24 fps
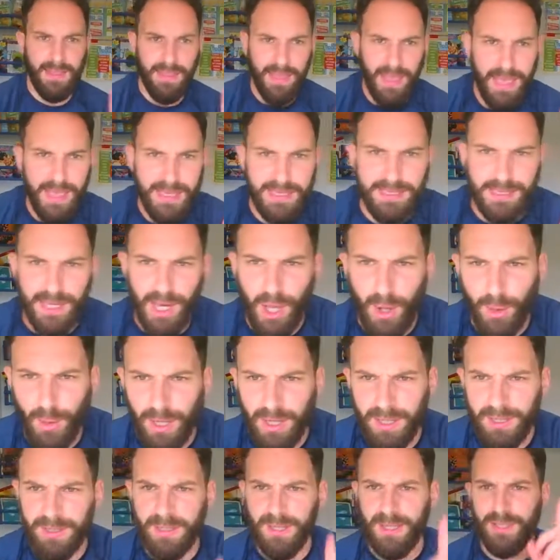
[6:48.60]
That is
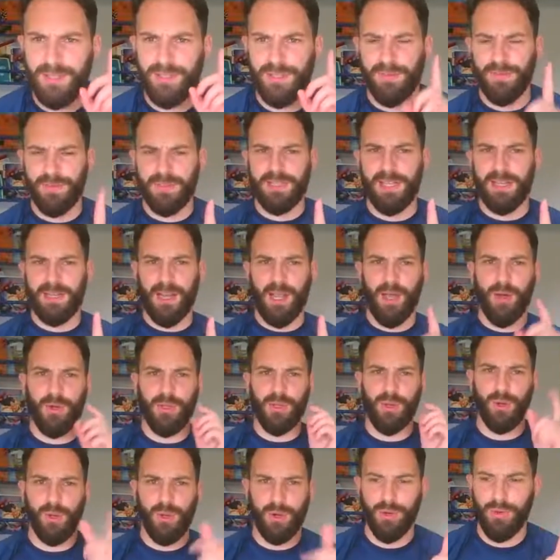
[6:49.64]
lower. So if you said lower,
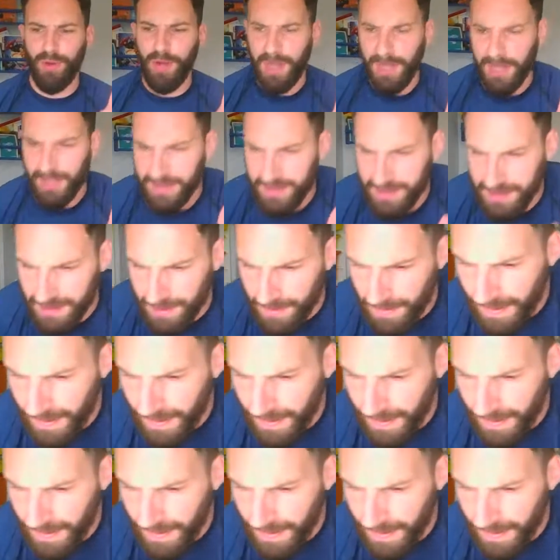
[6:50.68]
you're correct.